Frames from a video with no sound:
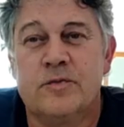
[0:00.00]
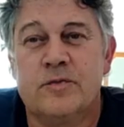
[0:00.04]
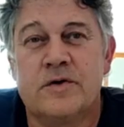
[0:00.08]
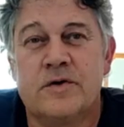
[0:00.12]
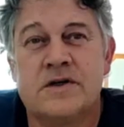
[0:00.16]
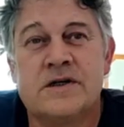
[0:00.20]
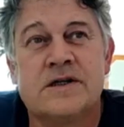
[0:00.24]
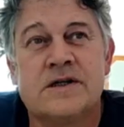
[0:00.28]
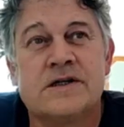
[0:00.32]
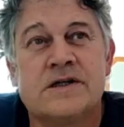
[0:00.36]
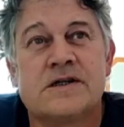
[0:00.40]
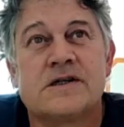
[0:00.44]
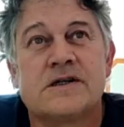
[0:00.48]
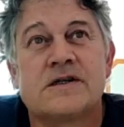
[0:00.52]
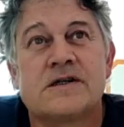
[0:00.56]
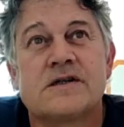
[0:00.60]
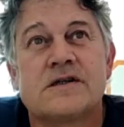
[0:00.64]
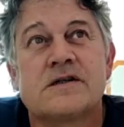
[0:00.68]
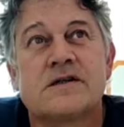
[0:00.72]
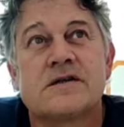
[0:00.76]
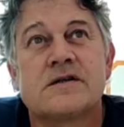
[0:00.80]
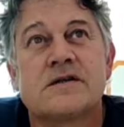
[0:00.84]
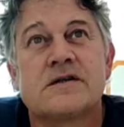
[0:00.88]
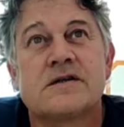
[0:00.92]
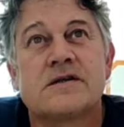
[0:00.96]

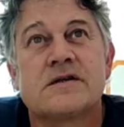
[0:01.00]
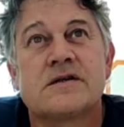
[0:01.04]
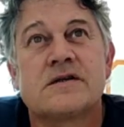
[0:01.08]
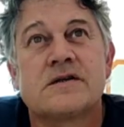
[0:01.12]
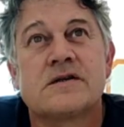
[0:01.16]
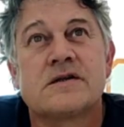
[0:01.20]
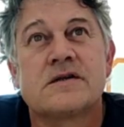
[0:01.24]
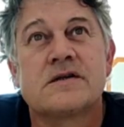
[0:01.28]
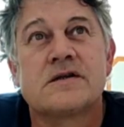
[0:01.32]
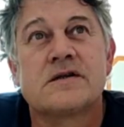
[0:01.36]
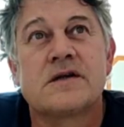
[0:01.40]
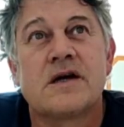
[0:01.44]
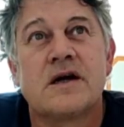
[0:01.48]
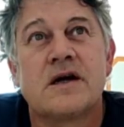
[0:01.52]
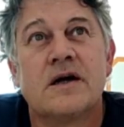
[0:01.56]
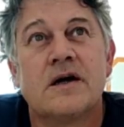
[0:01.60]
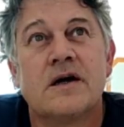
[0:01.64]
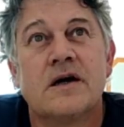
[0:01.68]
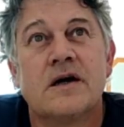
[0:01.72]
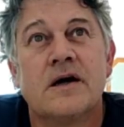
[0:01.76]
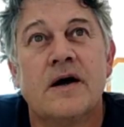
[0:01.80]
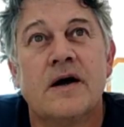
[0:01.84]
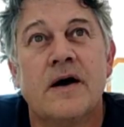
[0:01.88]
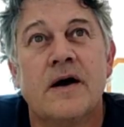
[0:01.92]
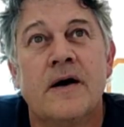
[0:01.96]
was
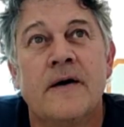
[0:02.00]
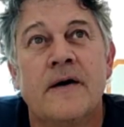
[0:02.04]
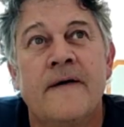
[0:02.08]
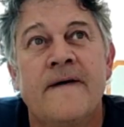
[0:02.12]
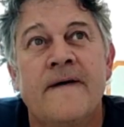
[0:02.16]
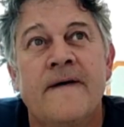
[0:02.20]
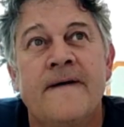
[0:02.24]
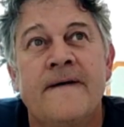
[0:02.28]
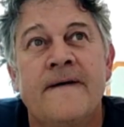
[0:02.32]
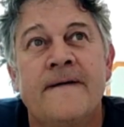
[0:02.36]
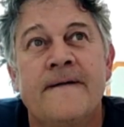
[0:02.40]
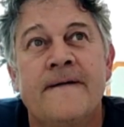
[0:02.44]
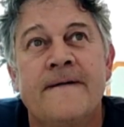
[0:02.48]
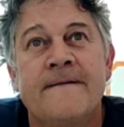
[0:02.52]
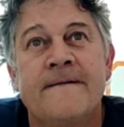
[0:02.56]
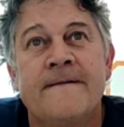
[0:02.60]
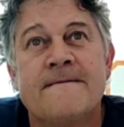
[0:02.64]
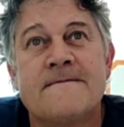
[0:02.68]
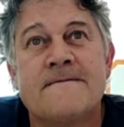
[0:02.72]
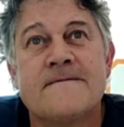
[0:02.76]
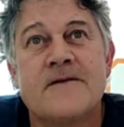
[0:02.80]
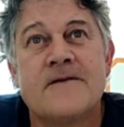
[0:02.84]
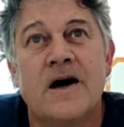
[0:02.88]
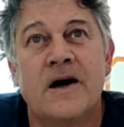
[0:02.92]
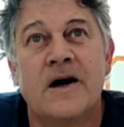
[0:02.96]

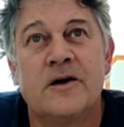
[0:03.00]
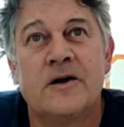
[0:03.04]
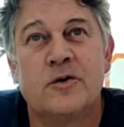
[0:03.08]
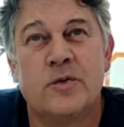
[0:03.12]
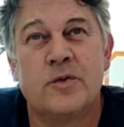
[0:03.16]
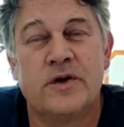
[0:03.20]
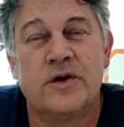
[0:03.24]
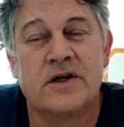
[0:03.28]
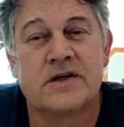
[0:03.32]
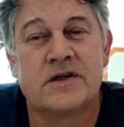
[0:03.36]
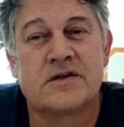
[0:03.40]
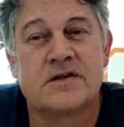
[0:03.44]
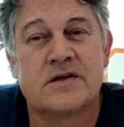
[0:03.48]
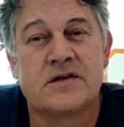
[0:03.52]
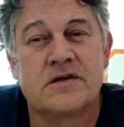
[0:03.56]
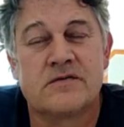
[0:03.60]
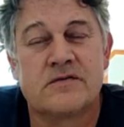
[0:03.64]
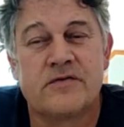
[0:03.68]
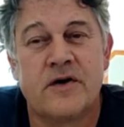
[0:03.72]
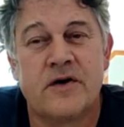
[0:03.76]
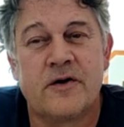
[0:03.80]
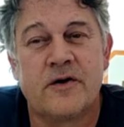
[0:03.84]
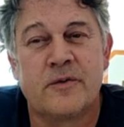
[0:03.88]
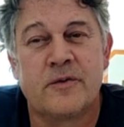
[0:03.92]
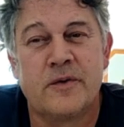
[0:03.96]
8 weeks,
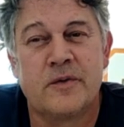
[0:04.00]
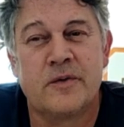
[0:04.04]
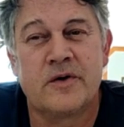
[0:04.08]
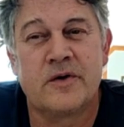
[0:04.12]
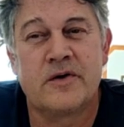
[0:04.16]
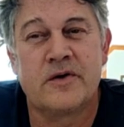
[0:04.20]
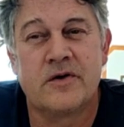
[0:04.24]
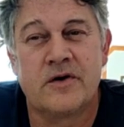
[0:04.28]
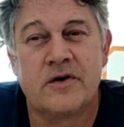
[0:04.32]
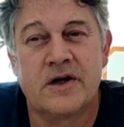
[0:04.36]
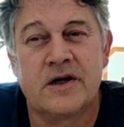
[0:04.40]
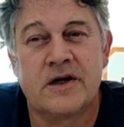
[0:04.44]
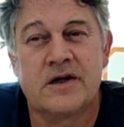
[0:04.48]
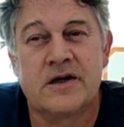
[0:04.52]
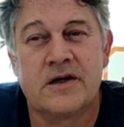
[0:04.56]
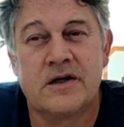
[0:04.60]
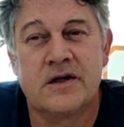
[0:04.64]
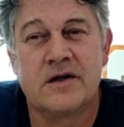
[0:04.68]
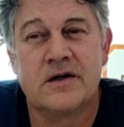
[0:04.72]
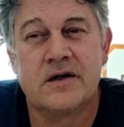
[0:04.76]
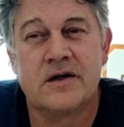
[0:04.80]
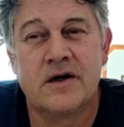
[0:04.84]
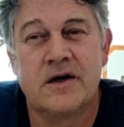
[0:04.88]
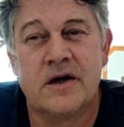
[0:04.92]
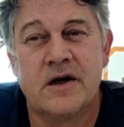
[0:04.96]
if I remember correctly,
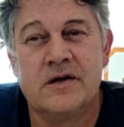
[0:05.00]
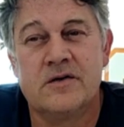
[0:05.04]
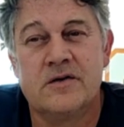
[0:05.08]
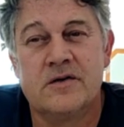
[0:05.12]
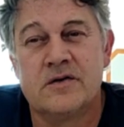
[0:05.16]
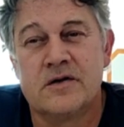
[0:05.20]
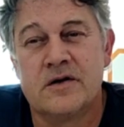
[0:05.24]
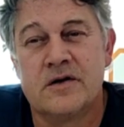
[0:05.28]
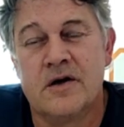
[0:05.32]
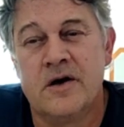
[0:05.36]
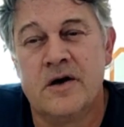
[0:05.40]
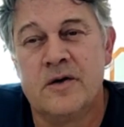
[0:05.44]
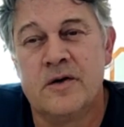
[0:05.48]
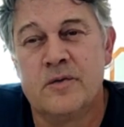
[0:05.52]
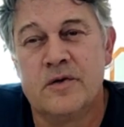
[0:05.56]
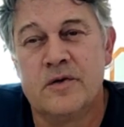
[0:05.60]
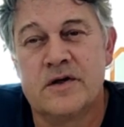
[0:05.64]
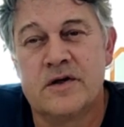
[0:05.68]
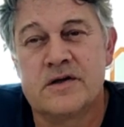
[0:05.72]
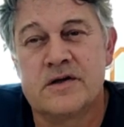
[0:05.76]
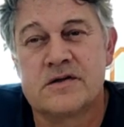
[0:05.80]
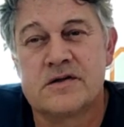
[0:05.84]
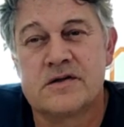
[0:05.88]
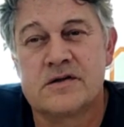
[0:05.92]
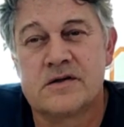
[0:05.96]
8 to 9
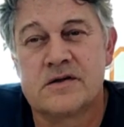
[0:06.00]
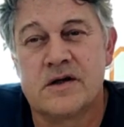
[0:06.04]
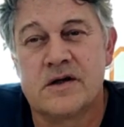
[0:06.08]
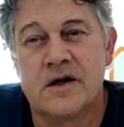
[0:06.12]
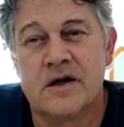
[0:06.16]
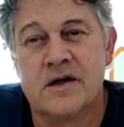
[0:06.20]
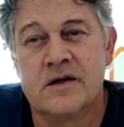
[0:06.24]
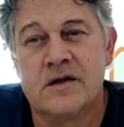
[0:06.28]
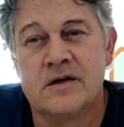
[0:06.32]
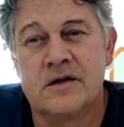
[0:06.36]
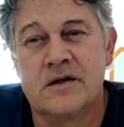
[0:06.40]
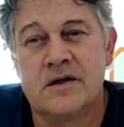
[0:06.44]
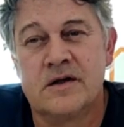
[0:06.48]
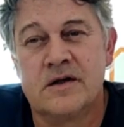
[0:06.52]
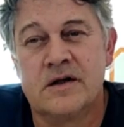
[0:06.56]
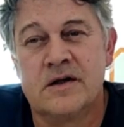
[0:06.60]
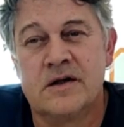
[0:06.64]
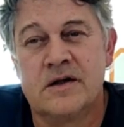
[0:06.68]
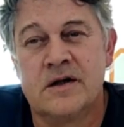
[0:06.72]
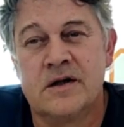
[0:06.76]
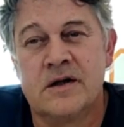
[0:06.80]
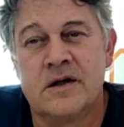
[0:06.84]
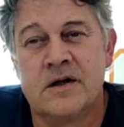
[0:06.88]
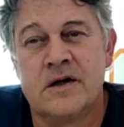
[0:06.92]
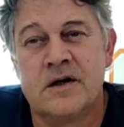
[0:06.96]
weeks. And then